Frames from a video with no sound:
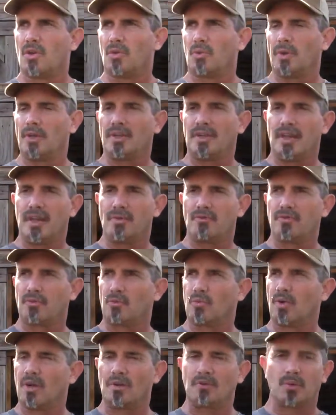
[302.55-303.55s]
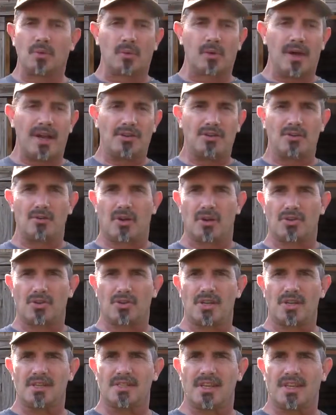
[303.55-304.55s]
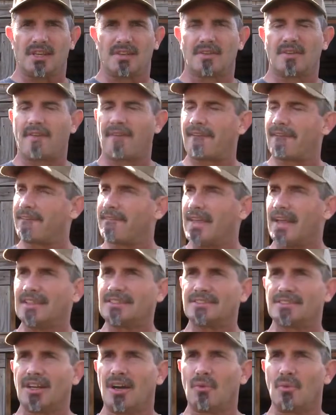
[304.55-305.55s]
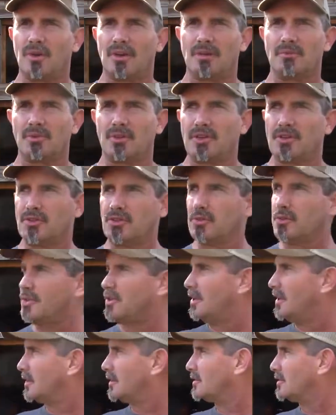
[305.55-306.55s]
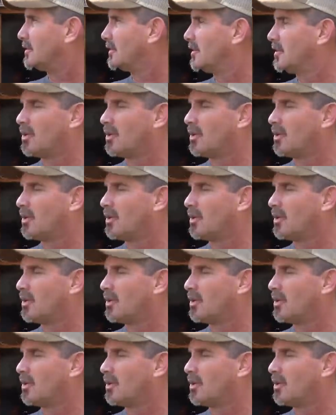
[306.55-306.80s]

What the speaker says: we lay them from wherever we're at to our stand. That's not what I'm going to do with this.